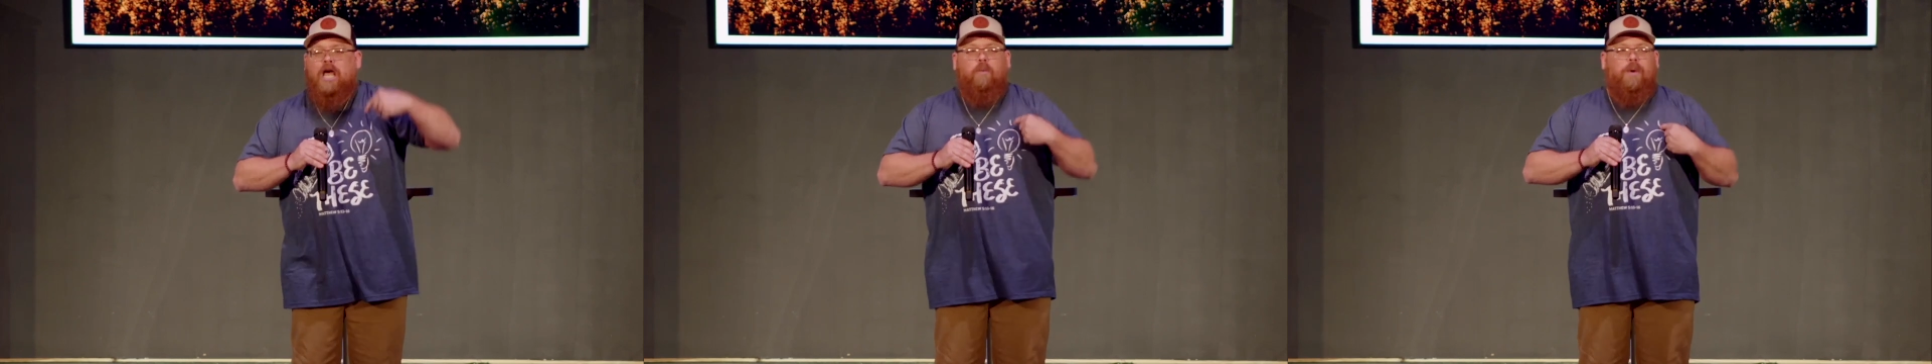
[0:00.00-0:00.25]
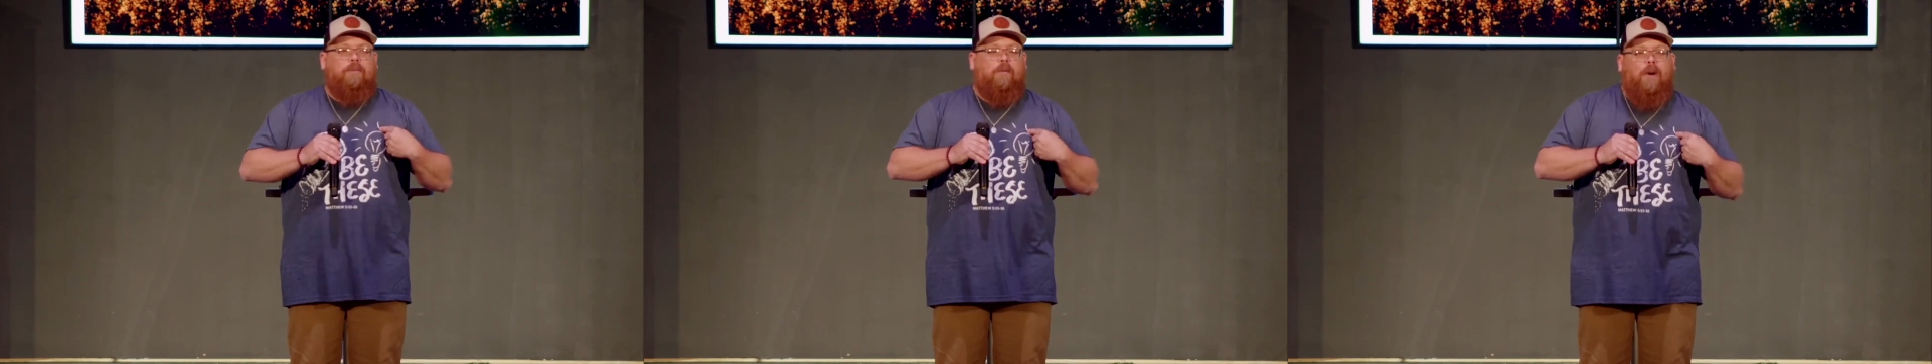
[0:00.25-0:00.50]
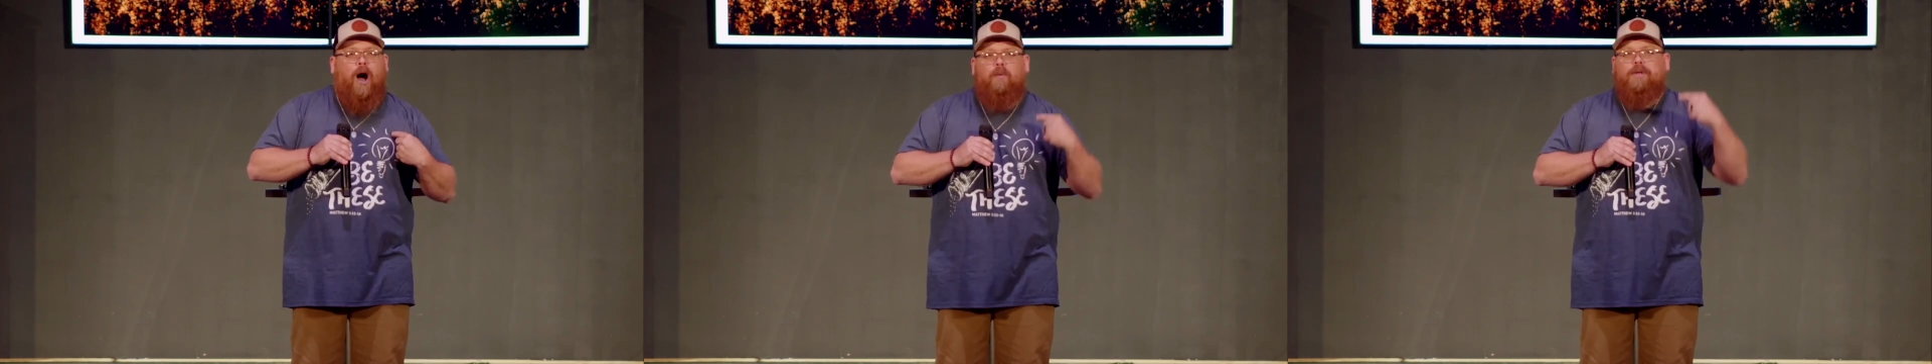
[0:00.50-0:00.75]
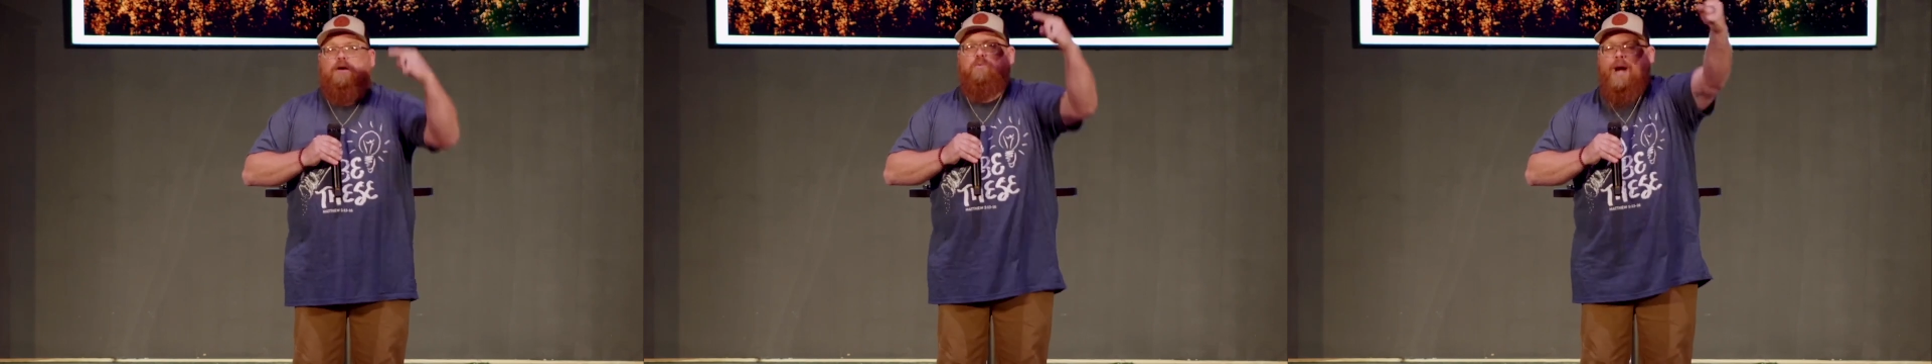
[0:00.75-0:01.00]
We were bought
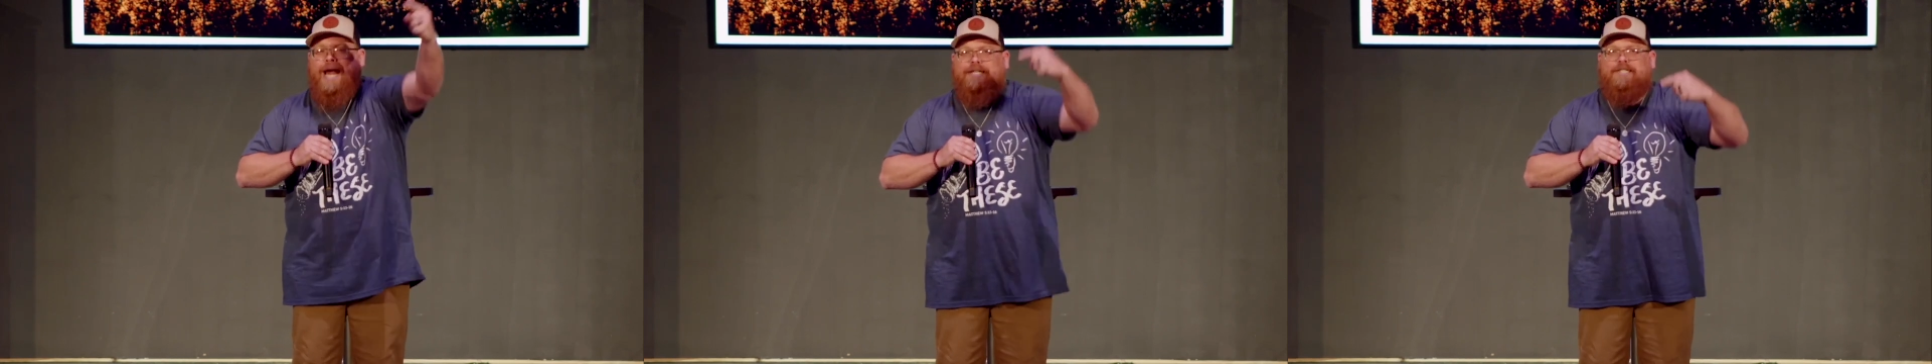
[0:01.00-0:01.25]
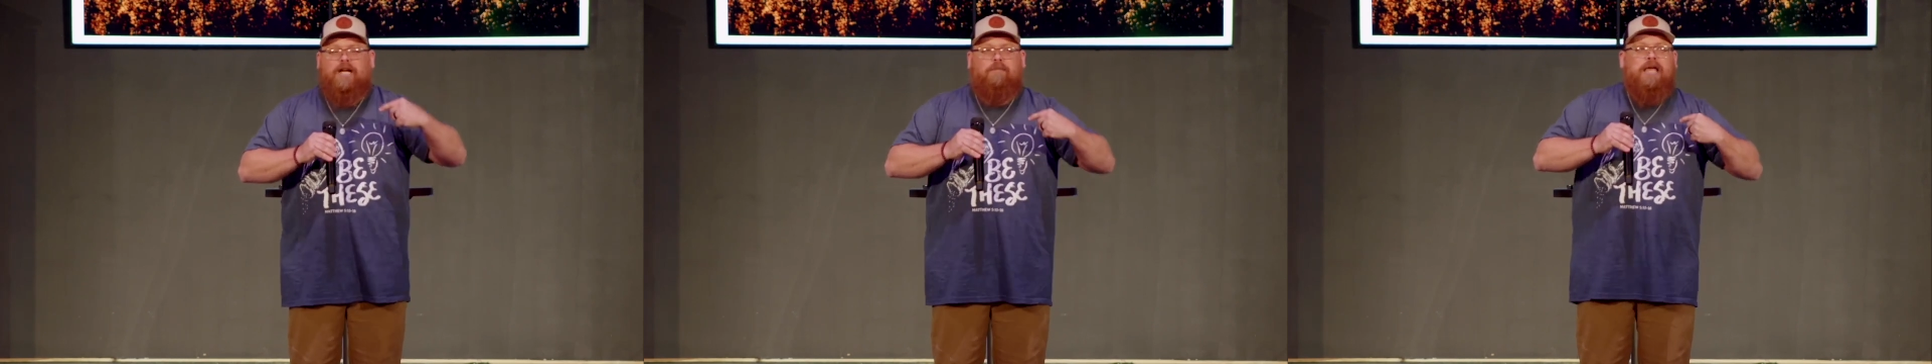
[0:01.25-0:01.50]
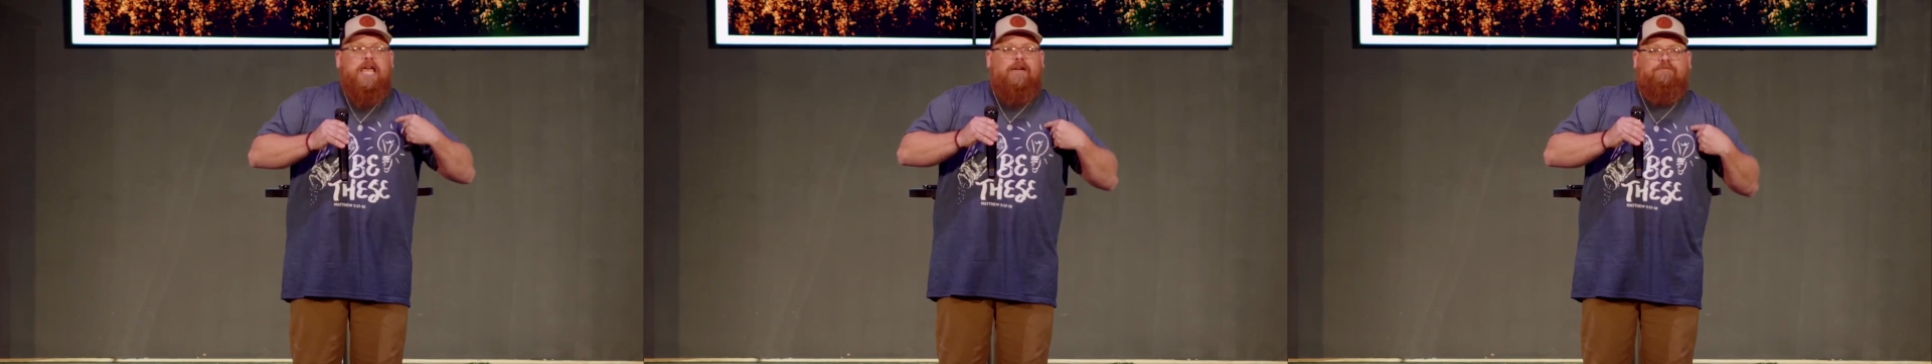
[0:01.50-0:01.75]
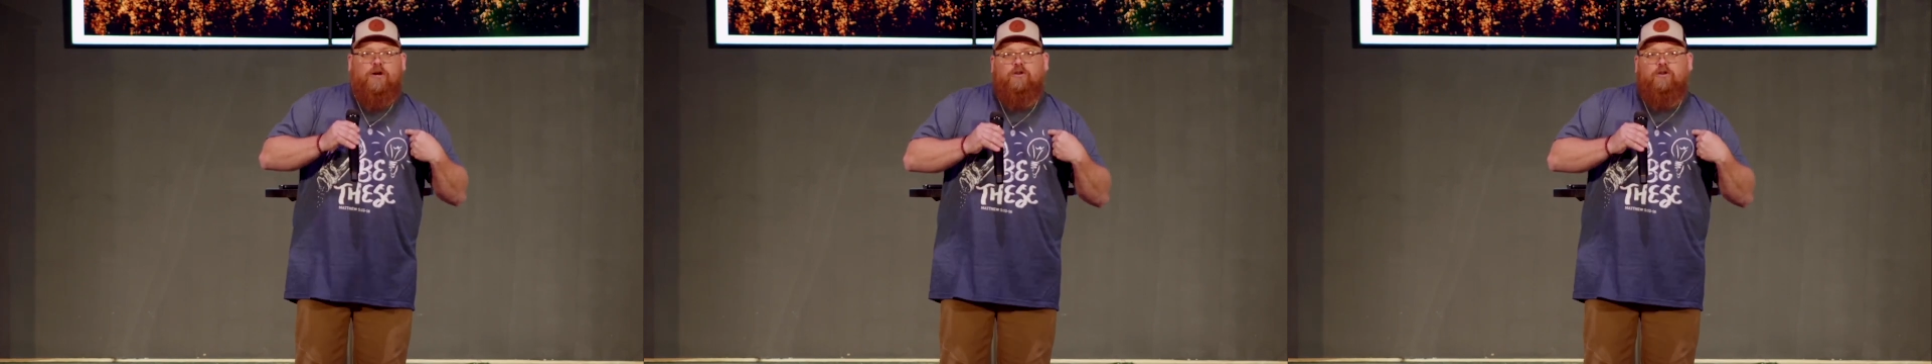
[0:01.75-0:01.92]
with a ransom. If you